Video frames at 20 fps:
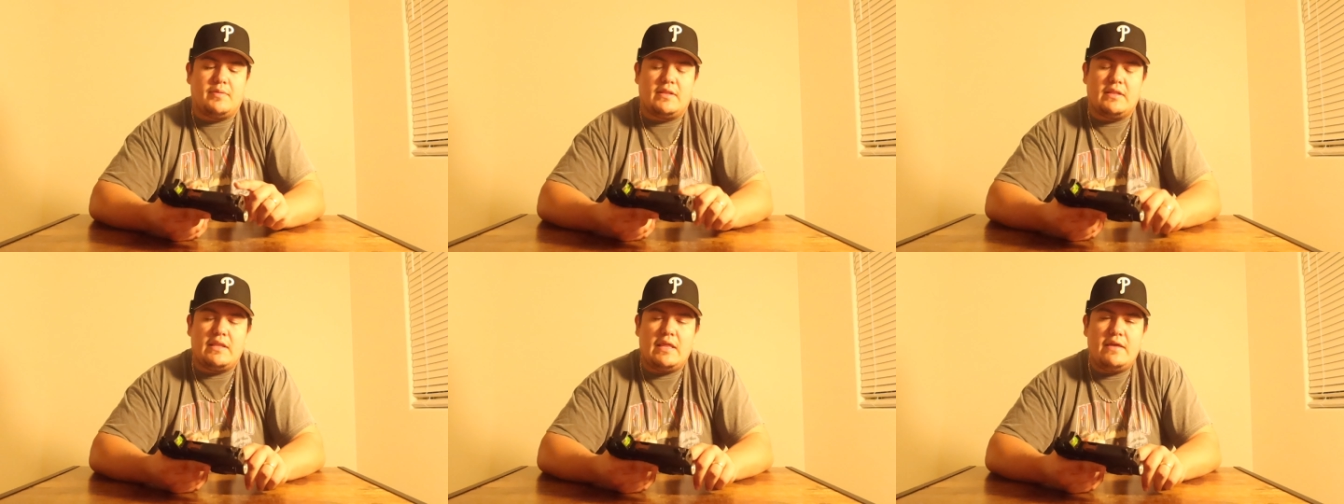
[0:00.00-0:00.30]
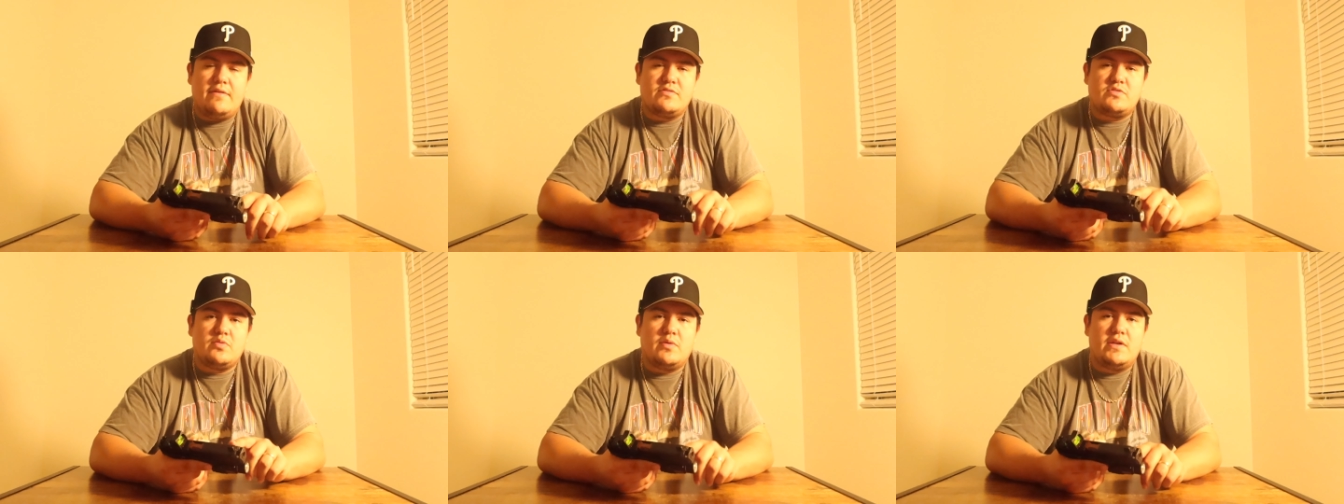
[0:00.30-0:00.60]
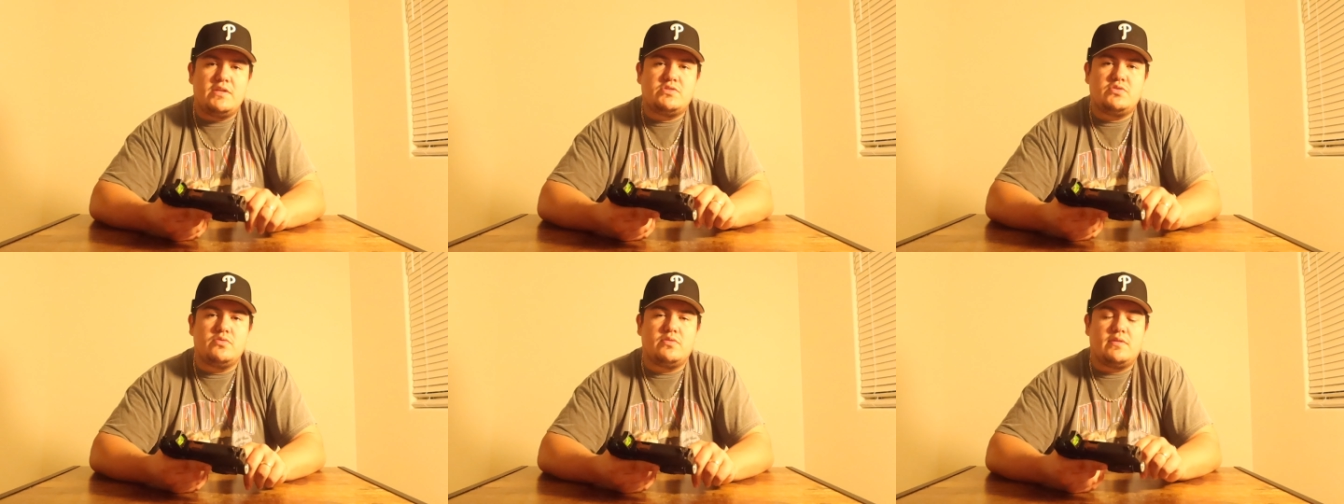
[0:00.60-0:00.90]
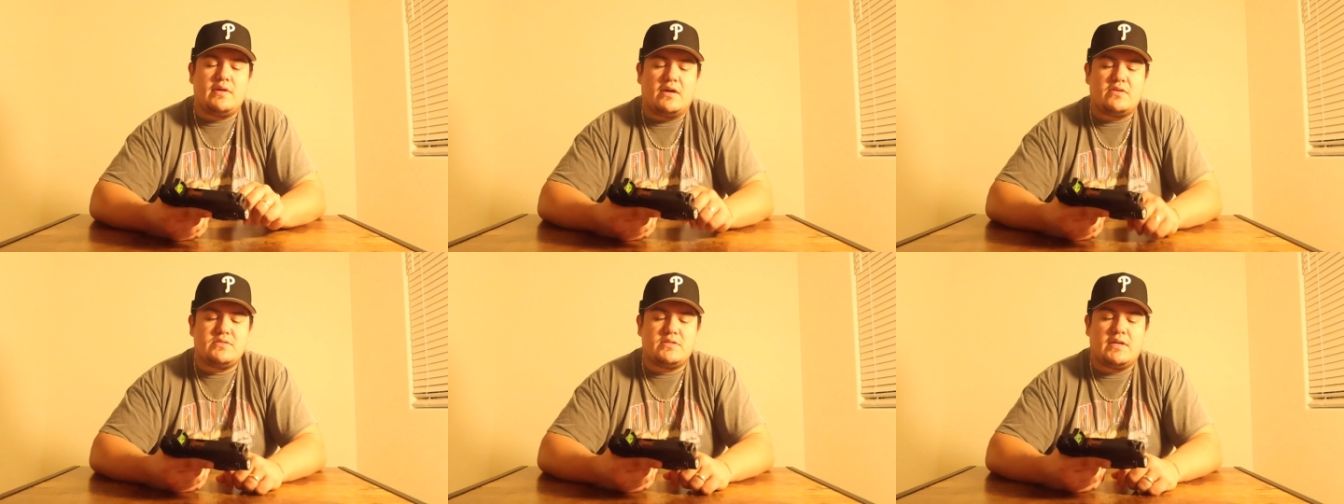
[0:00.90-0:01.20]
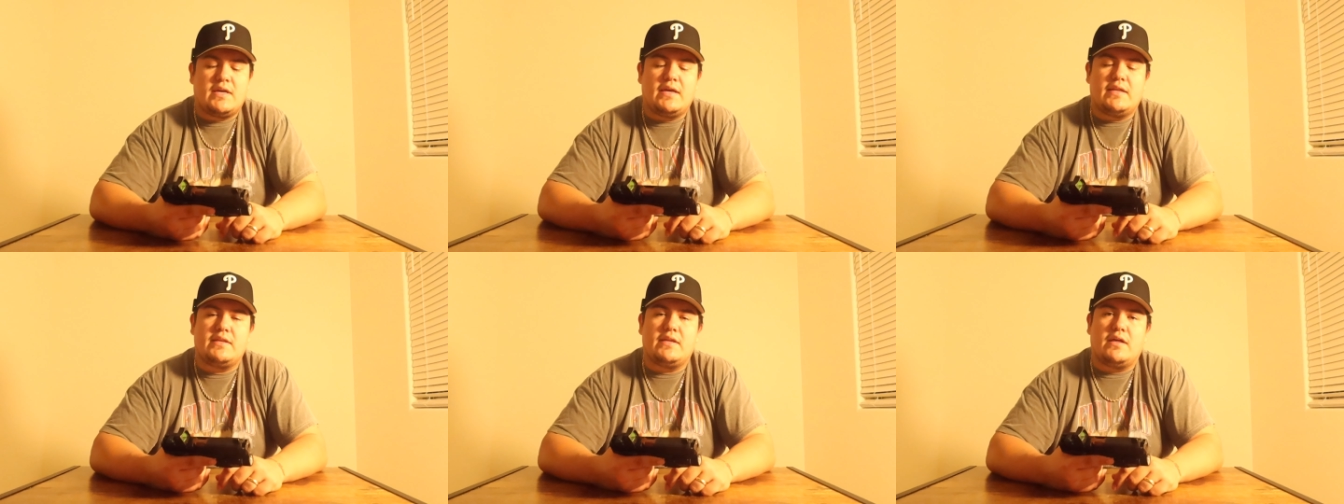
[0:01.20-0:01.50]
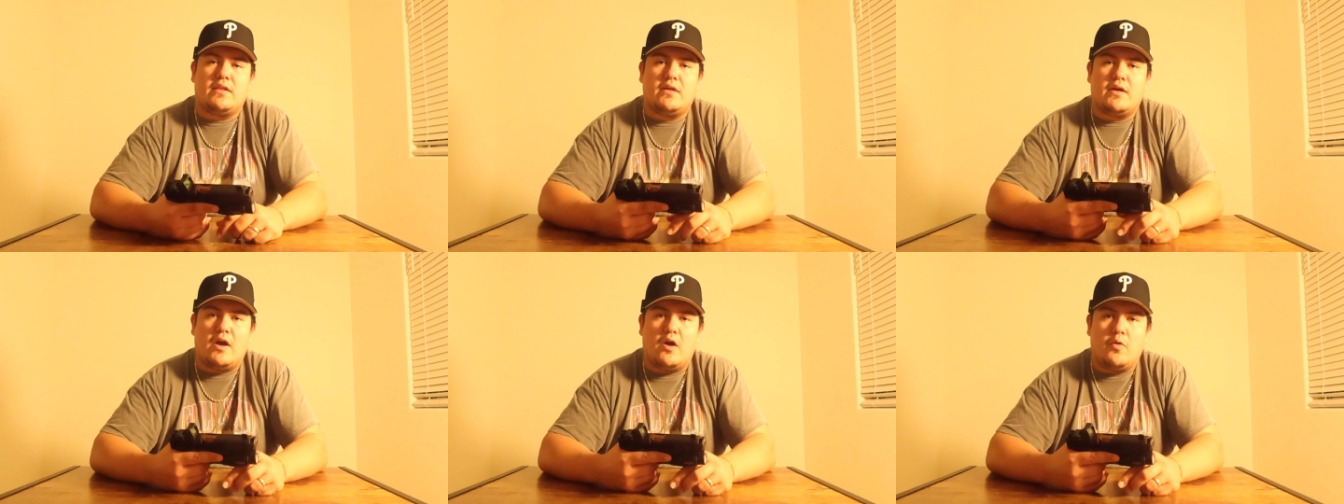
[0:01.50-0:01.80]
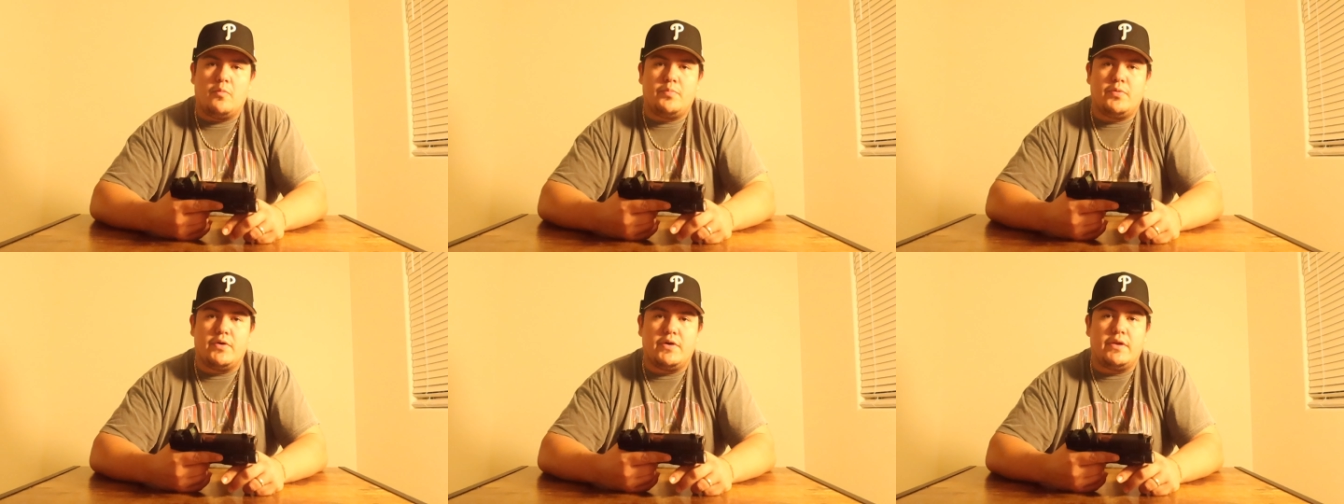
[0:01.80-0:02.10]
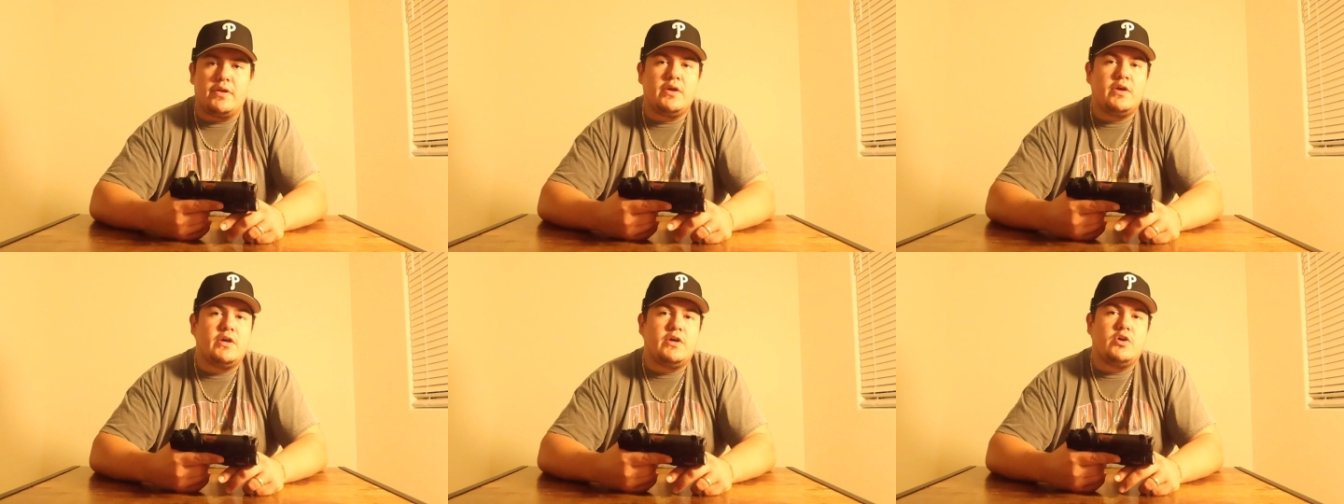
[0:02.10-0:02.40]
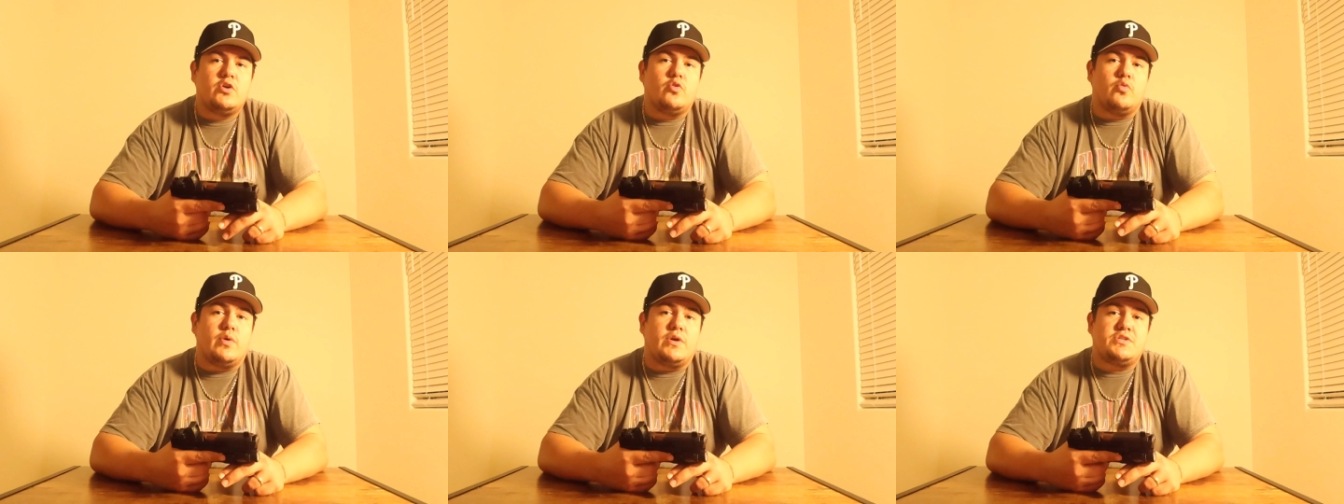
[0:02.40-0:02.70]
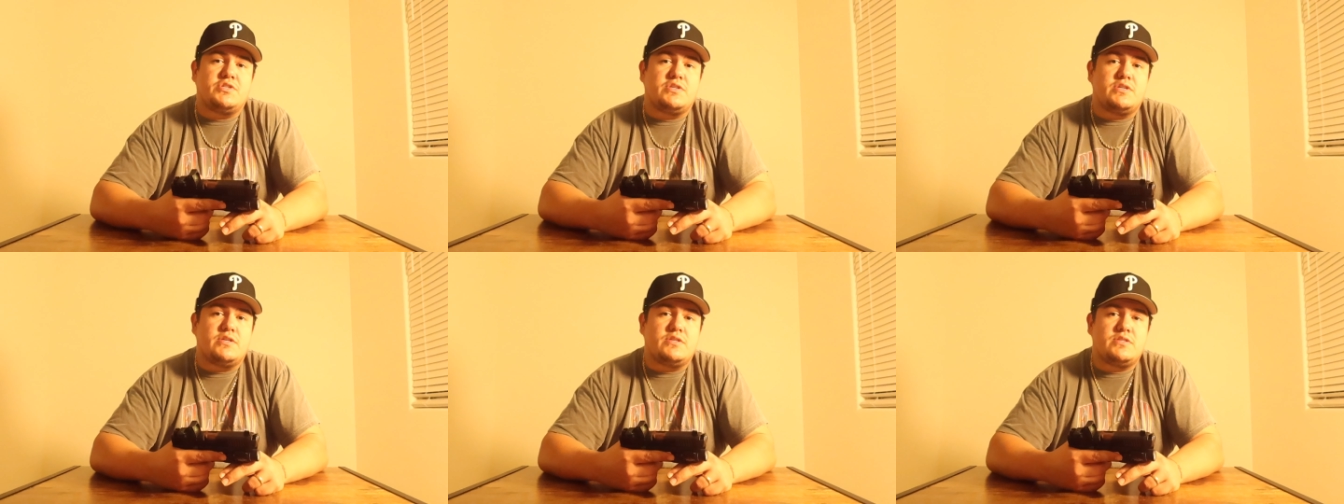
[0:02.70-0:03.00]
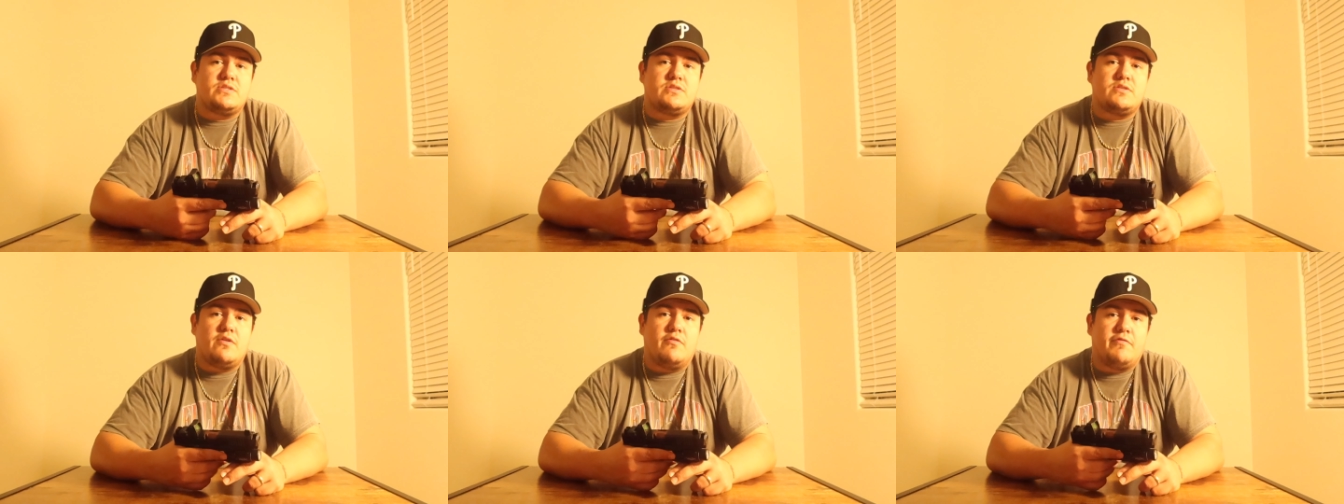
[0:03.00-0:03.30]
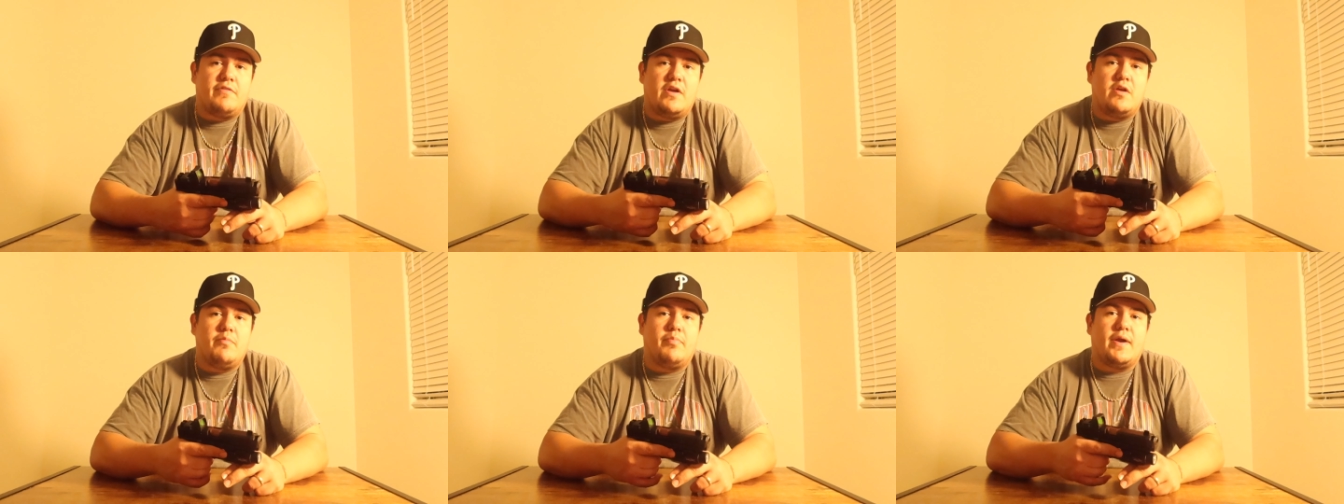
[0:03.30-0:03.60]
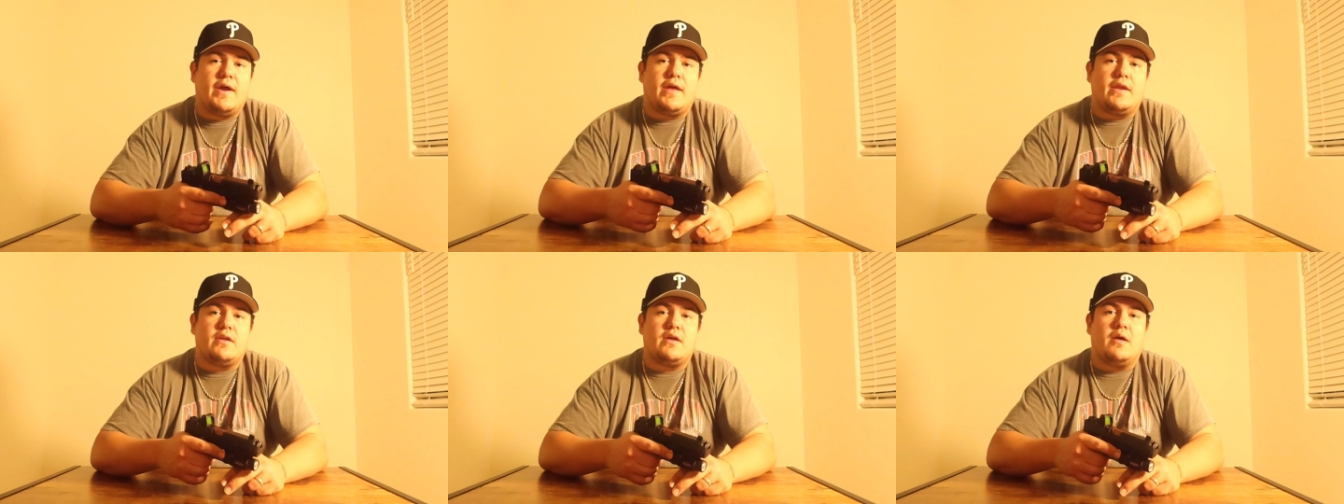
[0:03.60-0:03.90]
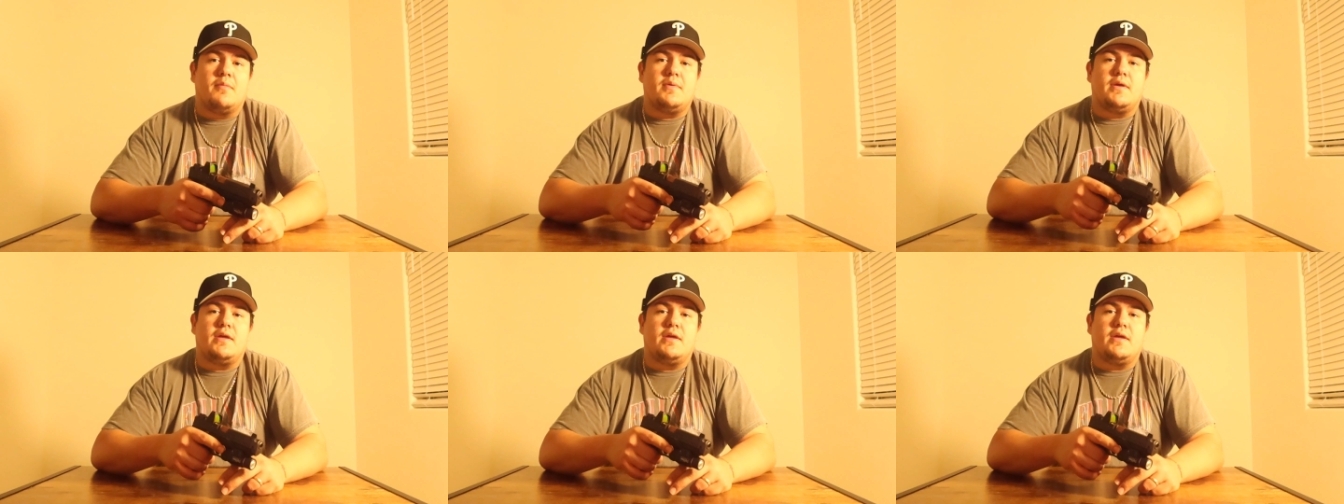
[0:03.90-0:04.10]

believe, 22,000 candela output, which is very bright. I